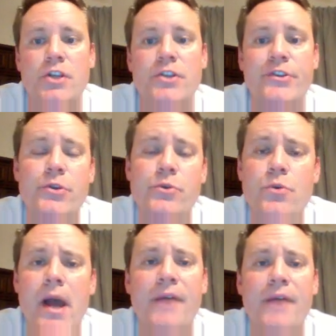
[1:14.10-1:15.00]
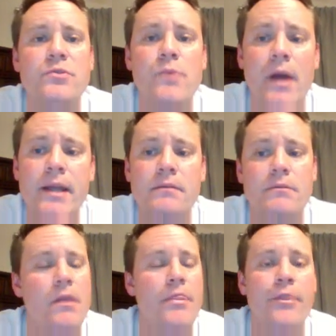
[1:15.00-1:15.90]
You have to write
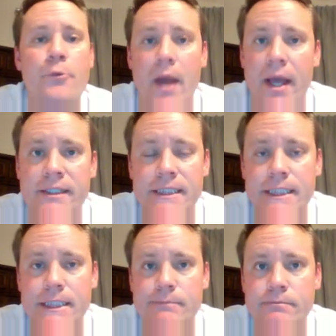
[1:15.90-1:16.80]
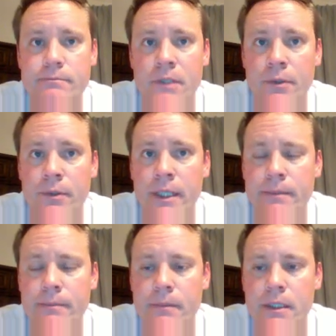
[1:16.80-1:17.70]
the rest.
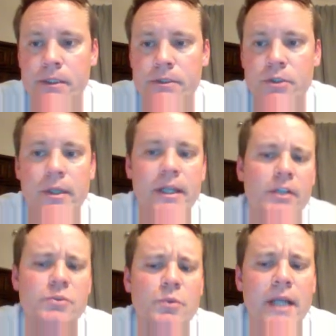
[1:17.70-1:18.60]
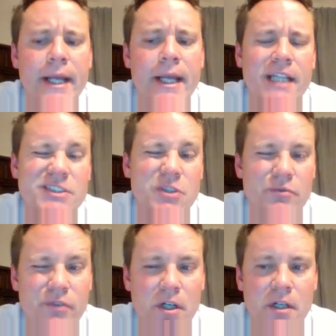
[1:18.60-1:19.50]
Alright? So here's what I got so
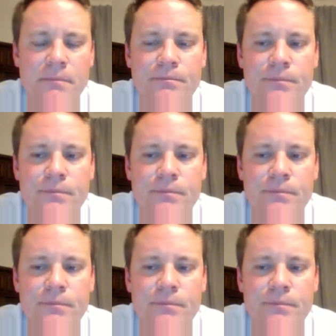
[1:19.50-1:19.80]
far.